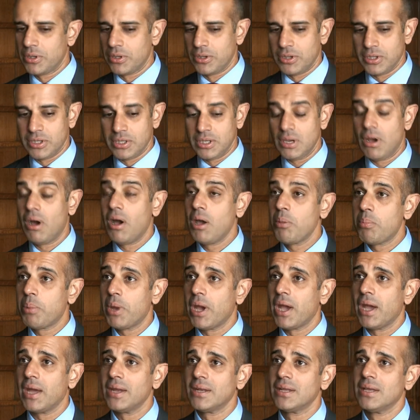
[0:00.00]
the
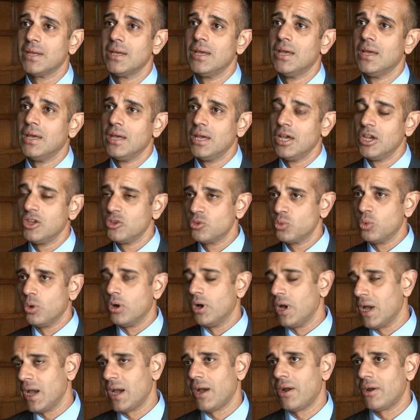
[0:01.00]
iPad is what
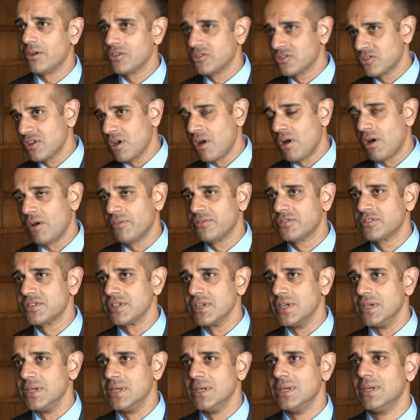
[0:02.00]
our staff
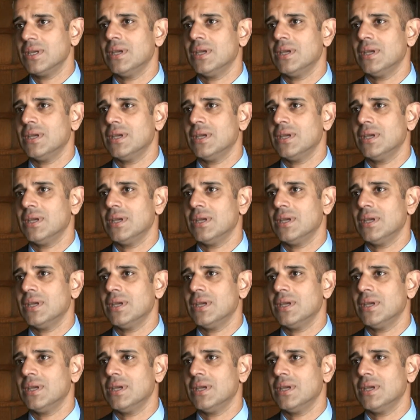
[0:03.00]
see,